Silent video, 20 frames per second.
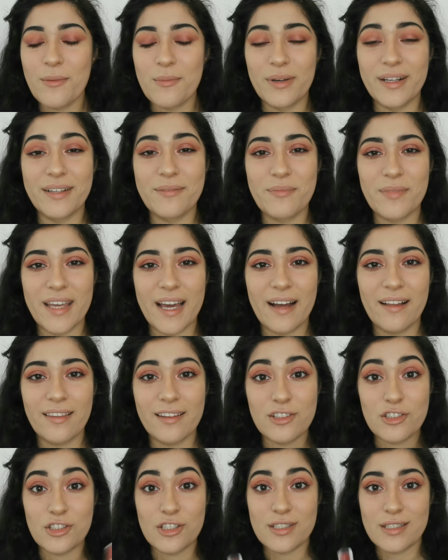But yeah,
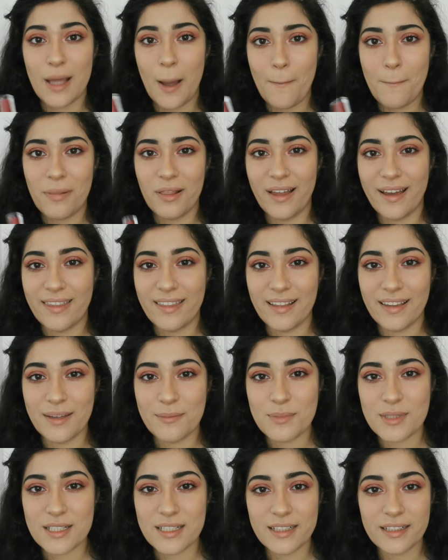let's just apply the
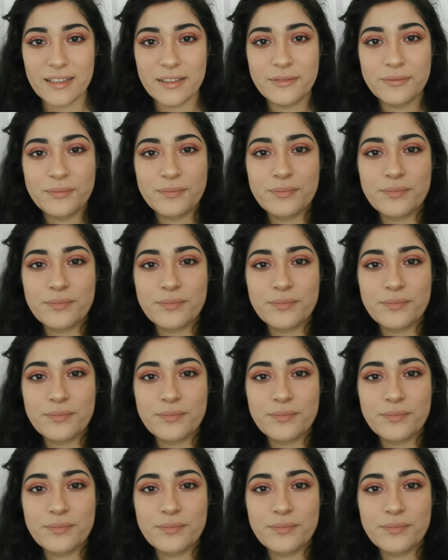lipstick.